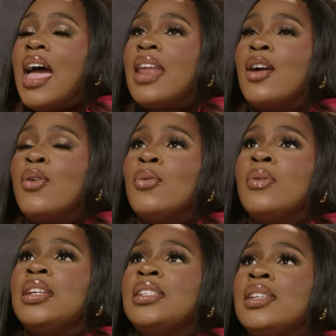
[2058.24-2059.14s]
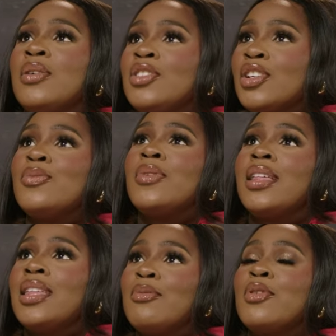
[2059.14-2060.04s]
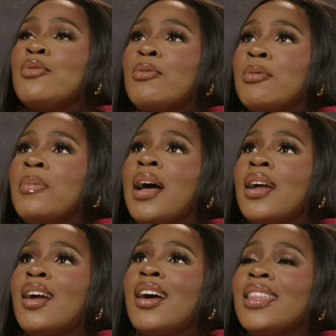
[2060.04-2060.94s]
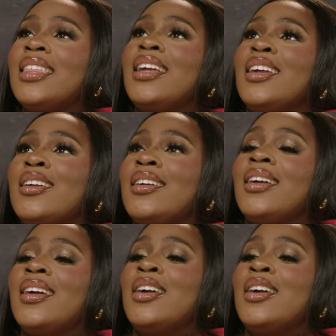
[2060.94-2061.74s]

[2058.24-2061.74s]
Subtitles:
And I always, just when I think I'm going to rob a bank, I think